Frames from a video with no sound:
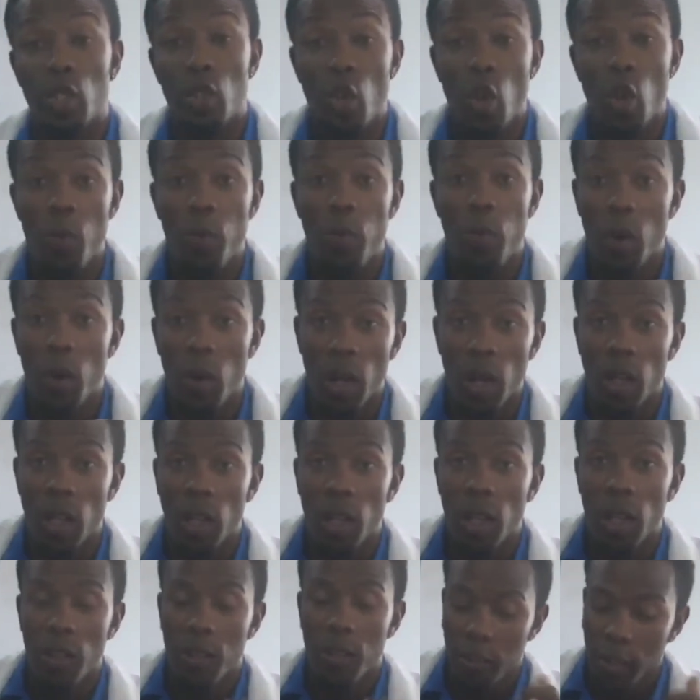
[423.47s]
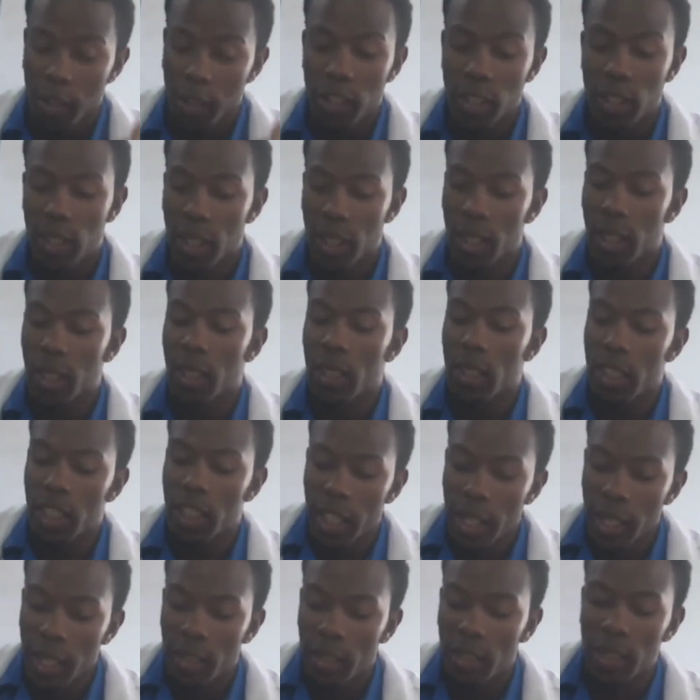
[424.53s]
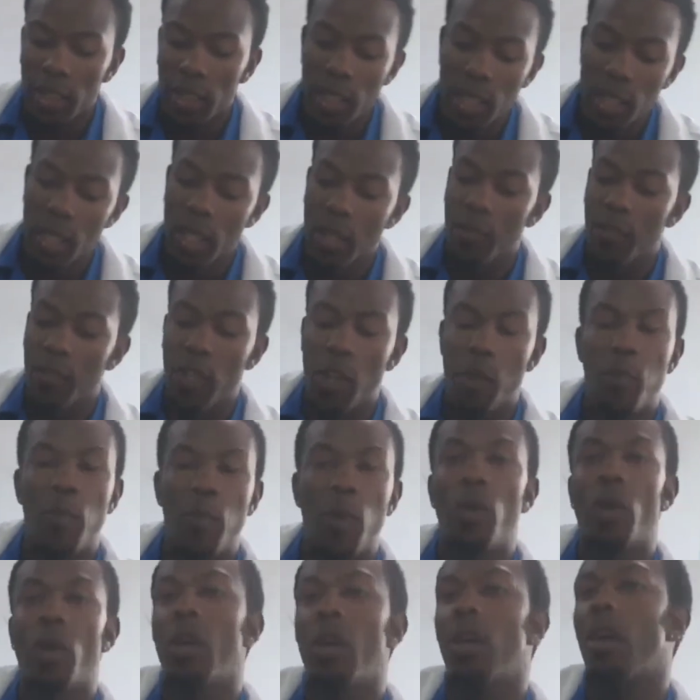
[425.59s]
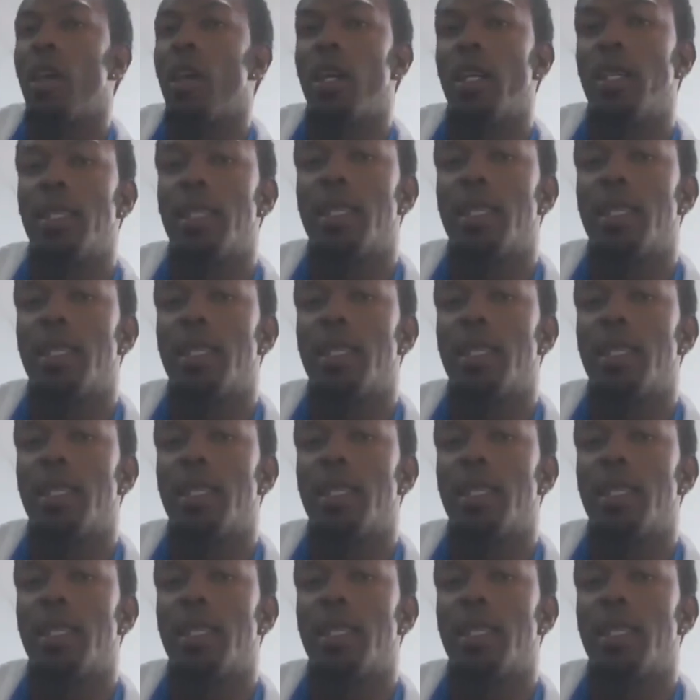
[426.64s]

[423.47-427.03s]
no power, first thing, check to see if your power card is